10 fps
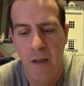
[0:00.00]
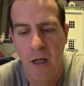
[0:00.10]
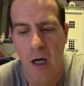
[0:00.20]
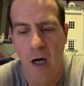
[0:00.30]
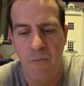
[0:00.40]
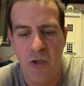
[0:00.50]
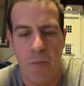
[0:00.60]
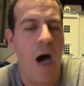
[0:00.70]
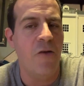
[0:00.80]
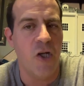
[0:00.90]

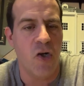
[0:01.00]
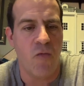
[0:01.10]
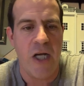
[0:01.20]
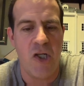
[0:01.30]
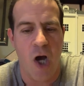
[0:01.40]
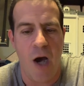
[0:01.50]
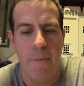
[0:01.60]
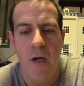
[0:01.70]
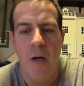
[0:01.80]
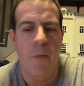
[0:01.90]
Jamal did a great
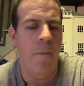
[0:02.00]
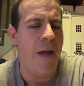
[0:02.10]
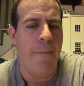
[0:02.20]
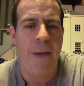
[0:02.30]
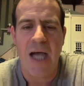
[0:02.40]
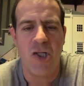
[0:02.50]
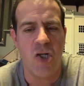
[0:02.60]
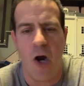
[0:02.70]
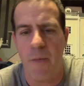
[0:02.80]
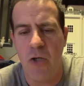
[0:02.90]
job. But, man, Pat
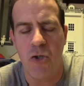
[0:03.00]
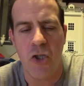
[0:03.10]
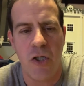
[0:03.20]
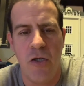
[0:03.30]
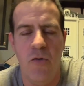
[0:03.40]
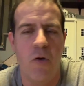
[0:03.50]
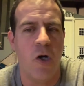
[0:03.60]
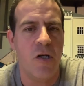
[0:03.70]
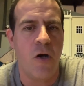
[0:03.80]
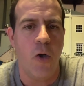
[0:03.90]
Shermer, you
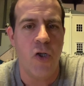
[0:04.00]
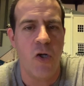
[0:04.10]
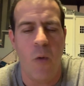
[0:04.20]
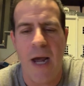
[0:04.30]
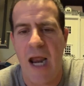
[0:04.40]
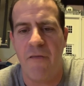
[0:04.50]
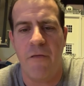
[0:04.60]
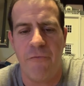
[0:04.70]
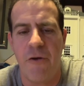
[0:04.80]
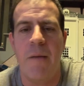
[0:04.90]
couldn't coach your way out of a
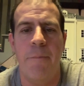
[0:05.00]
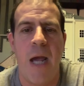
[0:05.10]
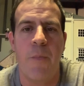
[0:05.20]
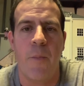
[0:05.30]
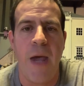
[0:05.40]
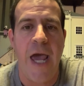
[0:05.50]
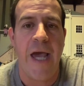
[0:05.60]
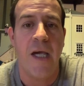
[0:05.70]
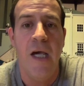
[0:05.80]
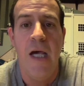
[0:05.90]
freaking paper
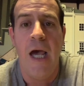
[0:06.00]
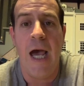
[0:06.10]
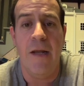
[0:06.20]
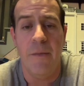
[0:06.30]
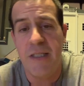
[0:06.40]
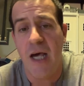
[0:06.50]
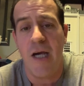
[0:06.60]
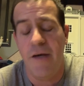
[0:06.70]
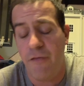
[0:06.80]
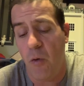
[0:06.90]
bag. And let me tell
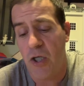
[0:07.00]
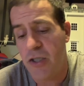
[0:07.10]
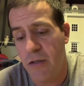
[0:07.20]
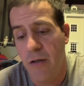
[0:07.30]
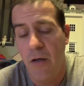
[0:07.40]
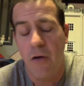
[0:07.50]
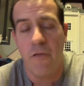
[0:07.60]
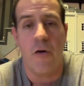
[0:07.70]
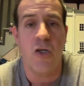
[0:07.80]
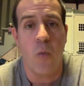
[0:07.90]
you, if it wasn't
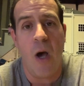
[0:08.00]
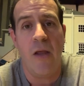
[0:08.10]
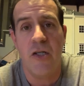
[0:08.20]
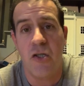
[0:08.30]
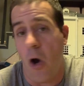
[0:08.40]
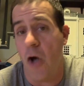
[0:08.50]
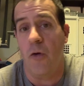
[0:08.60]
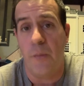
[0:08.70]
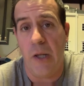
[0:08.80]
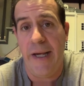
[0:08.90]
for as well as
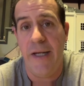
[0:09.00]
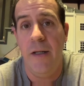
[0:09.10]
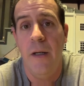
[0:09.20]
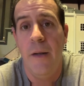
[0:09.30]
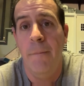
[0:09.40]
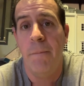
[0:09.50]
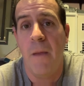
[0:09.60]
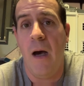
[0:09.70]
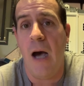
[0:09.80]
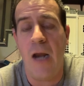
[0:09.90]
Darnold played,
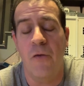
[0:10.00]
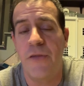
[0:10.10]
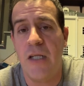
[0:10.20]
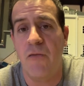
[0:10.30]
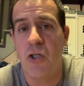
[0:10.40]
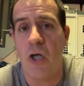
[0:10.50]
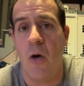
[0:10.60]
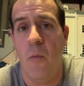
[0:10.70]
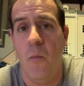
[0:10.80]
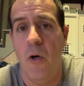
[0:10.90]
I don't think the
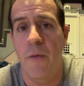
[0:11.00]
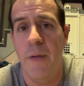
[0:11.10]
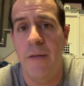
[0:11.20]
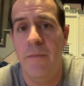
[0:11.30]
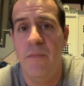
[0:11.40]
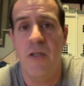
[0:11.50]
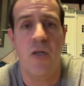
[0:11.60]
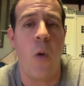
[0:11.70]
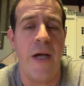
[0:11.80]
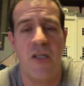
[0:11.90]
result would have been
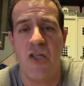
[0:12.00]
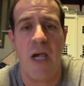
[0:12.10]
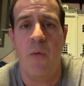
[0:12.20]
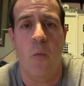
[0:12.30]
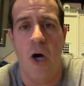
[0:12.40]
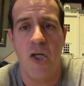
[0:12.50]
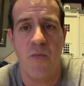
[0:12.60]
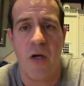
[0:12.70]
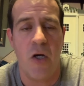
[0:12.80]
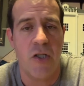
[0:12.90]
quite the same it was,
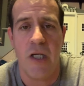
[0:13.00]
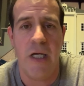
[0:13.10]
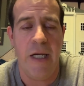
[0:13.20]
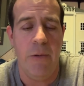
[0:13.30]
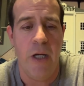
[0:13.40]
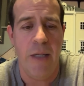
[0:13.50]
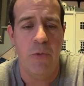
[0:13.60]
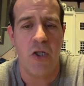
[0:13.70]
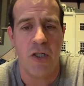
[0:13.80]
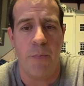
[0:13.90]
because it was
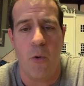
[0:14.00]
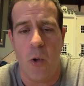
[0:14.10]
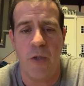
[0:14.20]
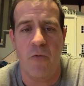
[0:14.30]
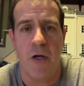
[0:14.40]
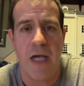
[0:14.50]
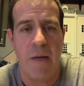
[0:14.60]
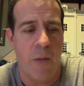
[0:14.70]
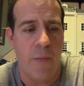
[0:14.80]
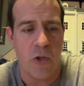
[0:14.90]
just a poorly run game
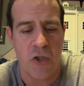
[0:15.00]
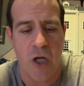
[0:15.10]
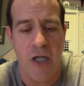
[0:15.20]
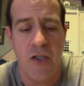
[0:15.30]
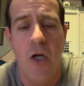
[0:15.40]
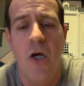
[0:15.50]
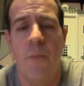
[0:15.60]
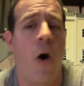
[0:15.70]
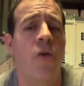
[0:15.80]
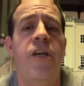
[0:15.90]
on both sides.
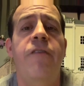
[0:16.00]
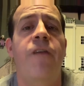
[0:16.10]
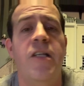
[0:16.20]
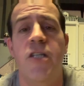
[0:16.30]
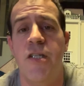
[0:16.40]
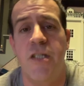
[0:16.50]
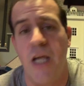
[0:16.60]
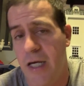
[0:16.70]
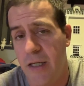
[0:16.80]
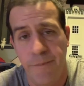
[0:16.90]
Both defenses
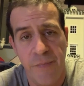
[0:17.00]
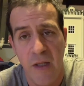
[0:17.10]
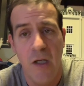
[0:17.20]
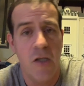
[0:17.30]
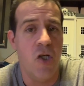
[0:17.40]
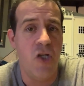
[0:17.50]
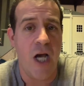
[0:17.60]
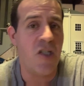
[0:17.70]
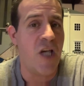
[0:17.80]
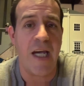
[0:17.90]
stink. The
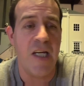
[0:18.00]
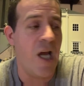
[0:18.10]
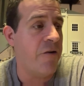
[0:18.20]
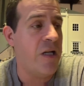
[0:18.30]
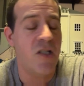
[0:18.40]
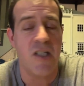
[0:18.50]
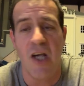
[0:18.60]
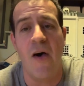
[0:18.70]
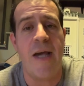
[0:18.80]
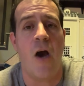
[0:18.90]
Jets secondary
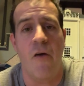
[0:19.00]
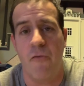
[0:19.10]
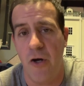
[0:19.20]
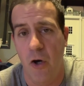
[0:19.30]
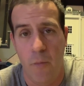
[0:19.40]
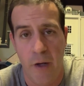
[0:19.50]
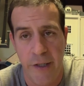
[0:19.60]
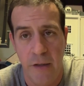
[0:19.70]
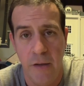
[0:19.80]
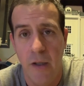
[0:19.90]
still ain't covering
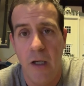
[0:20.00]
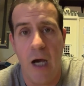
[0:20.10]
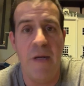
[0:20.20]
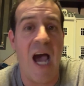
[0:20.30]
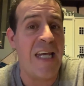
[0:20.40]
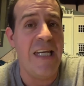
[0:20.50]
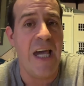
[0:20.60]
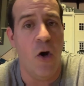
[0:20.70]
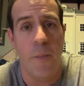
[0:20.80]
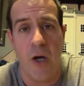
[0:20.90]
nobody. I mean, I can get
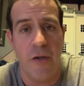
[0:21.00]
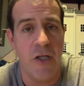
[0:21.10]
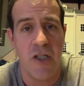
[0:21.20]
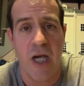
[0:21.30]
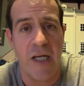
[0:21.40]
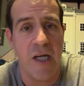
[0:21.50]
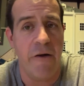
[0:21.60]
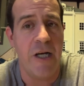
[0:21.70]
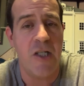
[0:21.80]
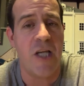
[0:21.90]
open on this
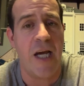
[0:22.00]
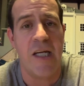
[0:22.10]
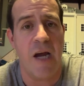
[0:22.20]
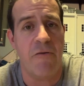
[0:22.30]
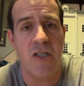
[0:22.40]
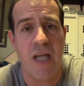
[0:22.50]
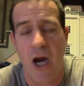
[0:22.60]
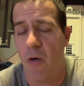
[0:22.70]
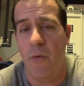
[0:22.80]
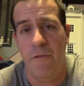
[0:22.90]
secondary. This secondary is
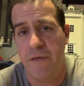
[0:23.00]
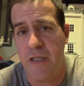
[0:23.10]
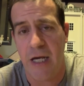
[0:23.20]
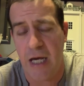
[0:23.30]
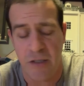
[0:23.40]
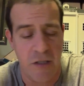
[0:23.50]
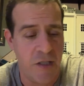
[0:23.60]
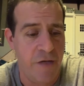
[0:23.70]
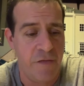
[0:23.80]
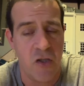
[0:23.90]
terrible if you take out the
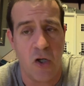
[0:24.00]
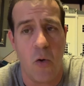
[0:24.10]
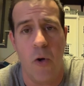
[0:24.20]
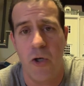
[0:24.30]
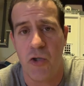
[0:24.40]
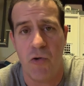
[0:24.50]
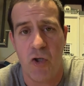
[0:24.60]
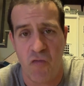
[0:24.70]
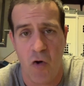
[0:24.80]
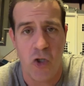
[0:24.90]
safeties. The corners are
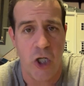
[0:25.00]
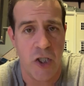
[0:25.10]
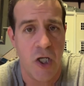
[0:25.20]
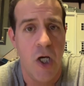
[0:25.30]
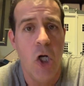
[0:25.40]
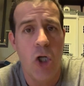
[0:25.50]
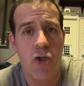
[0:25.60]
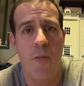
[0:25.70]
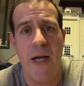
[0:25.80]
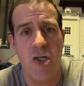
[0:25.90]
atrocious.
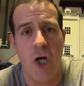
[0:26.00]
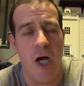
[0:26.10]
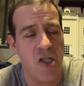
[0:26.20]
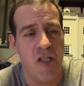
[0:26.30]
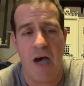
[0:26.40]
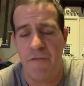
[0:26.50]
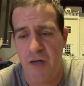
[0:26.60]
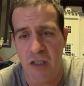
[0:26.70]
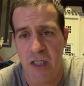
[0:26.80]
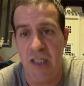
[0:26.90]
Trumaine Johnson's out for the
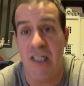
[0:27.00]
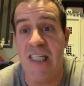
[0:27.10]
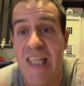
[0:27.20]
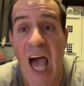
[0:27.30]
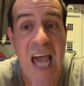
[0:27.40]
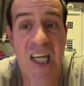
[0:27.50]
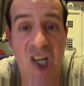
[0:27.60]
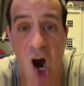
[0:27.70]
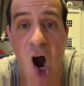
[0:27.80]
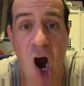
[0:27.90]
season. Thank
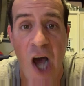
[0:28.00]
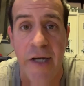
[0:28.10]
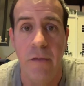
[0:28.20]
God.